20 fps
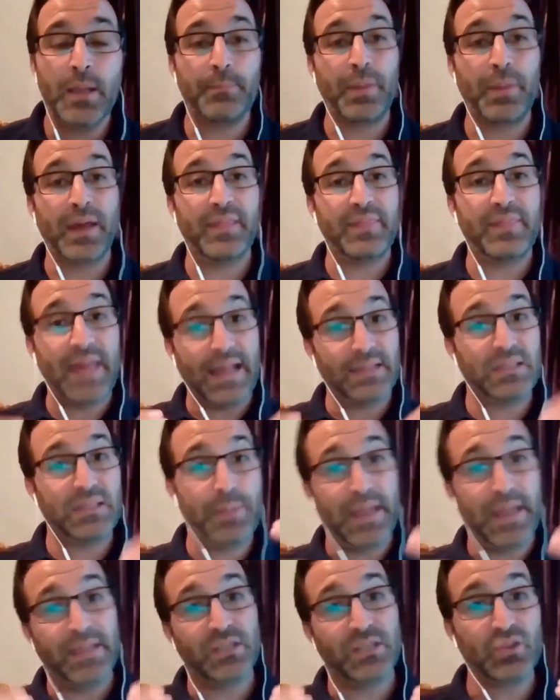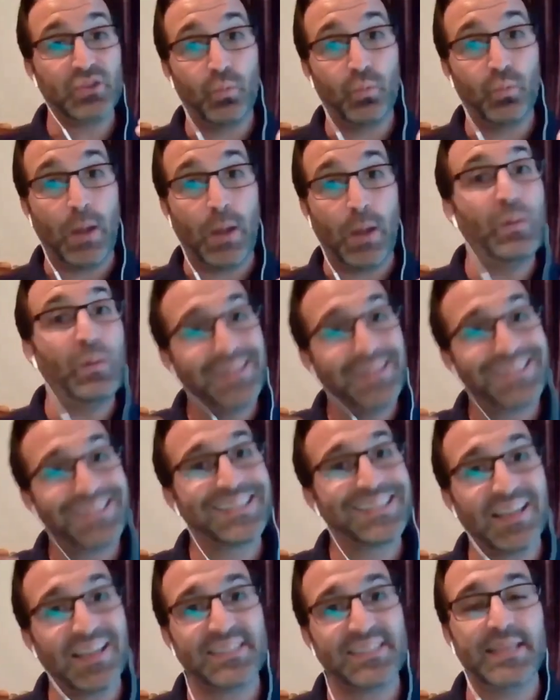But that depends on, and we
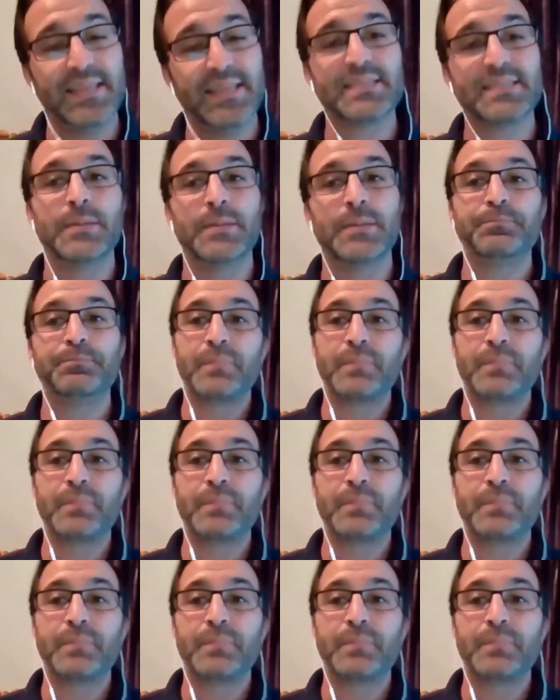discuss this